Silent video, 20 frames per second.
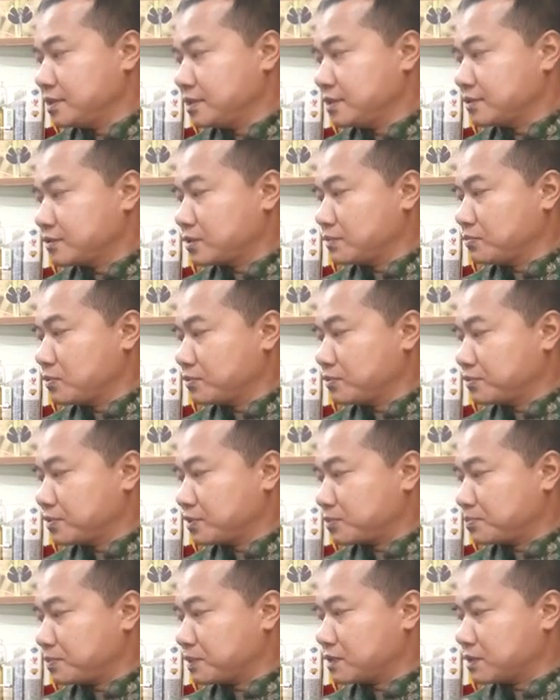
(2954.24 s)
Some of
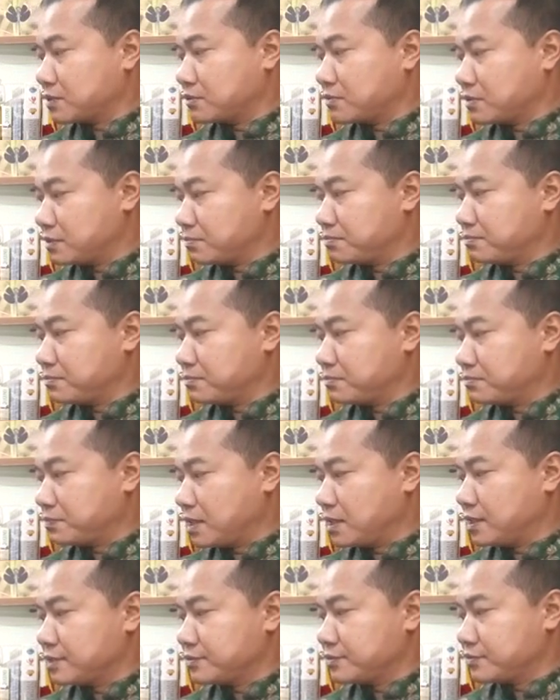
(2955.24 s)
these particular
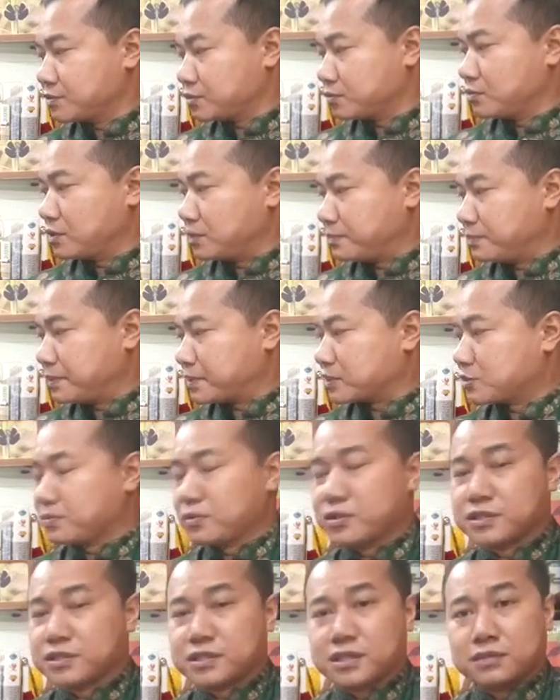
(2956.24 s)
plants will be
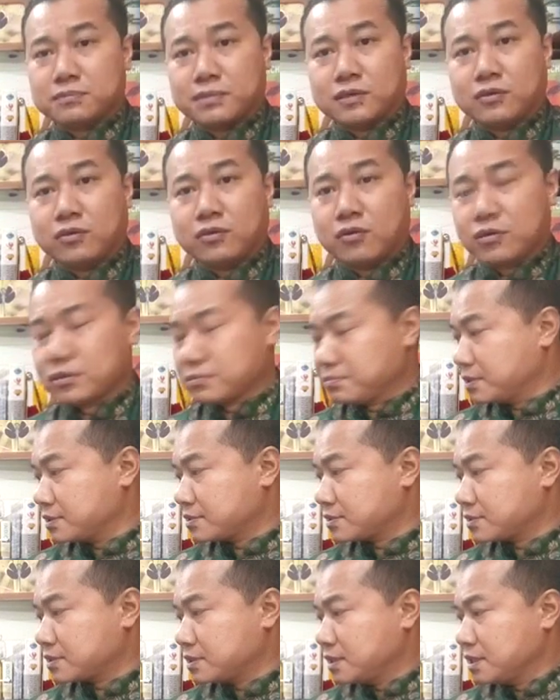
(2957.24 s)
exploited by
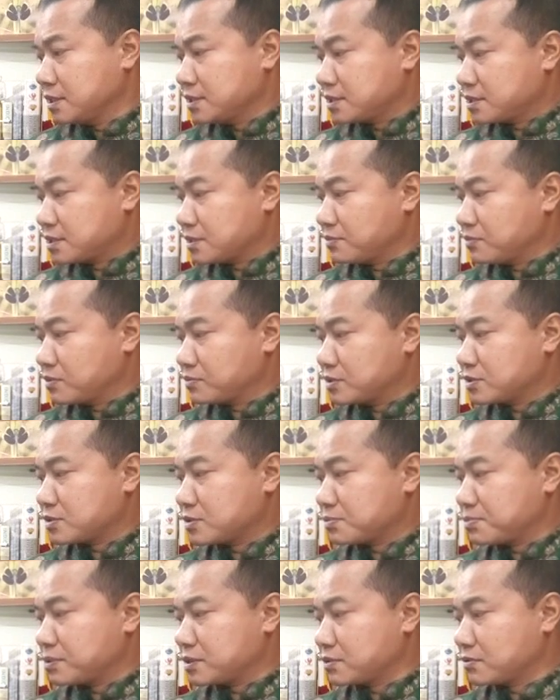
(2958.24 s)
hornbills, some of these
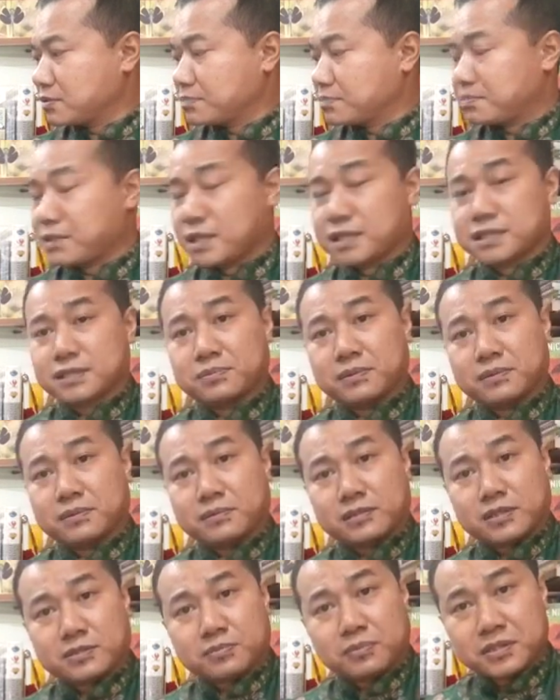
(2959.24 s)
particular plants will be
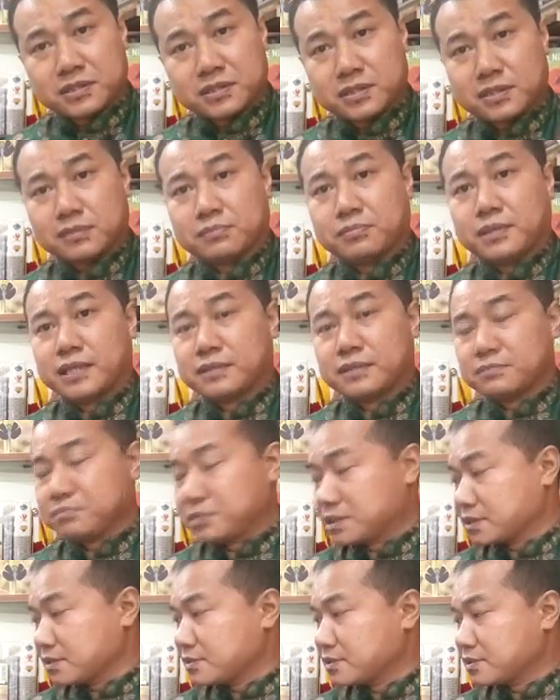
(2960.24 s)
exploited by
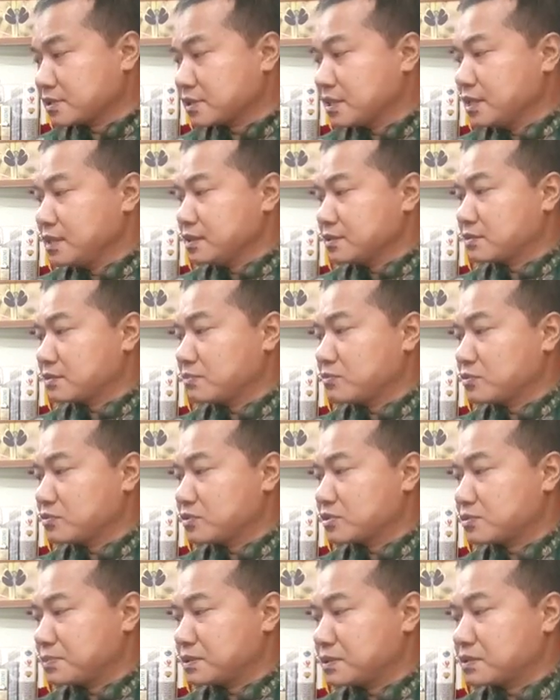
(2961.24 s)
beetles, some of
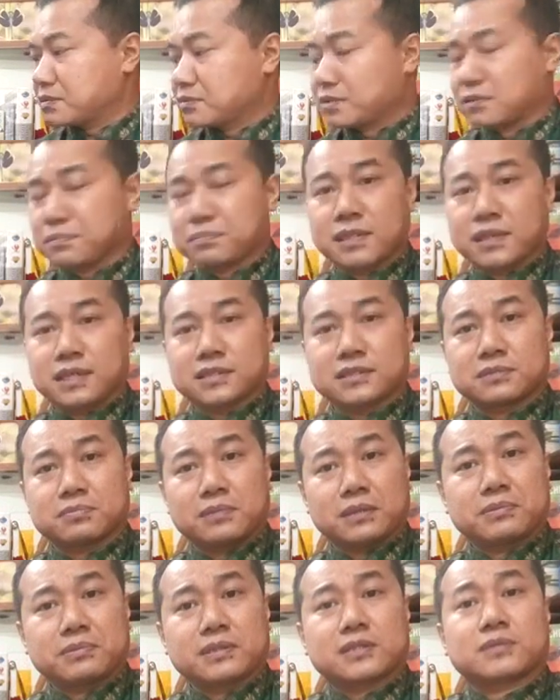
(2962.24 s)
these particular plants
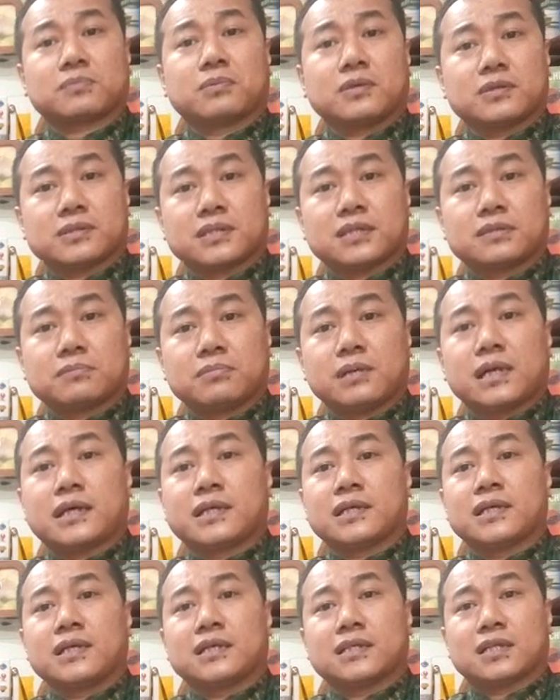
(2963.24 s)
might be exploited by
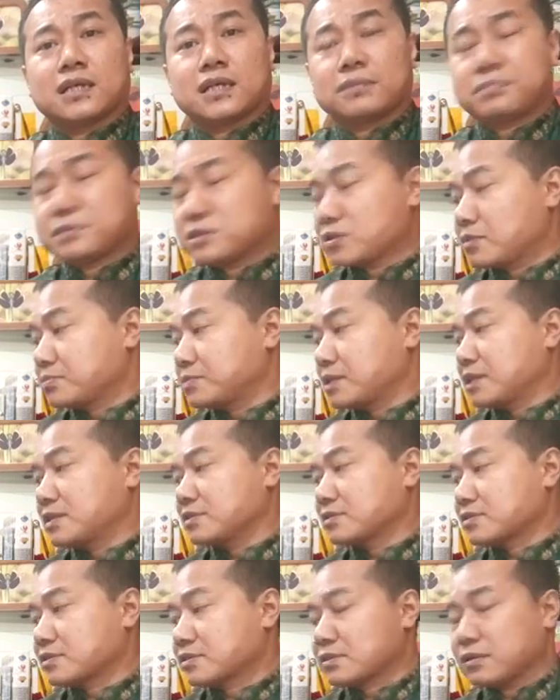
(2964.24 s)
the
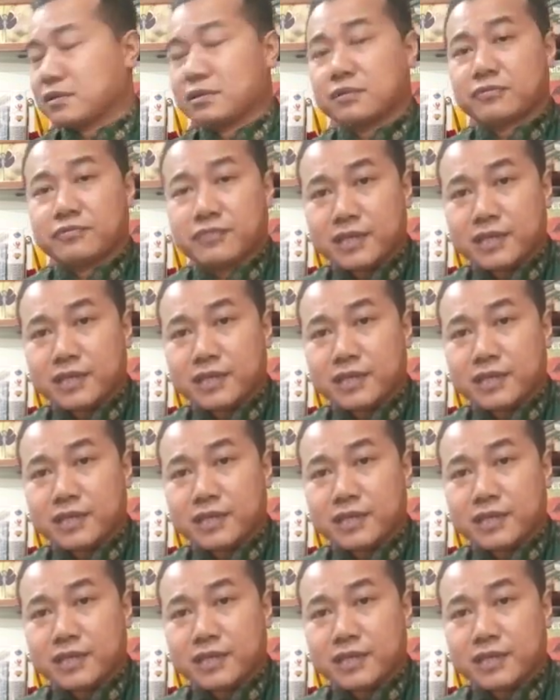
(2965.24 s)
lepidopterans, or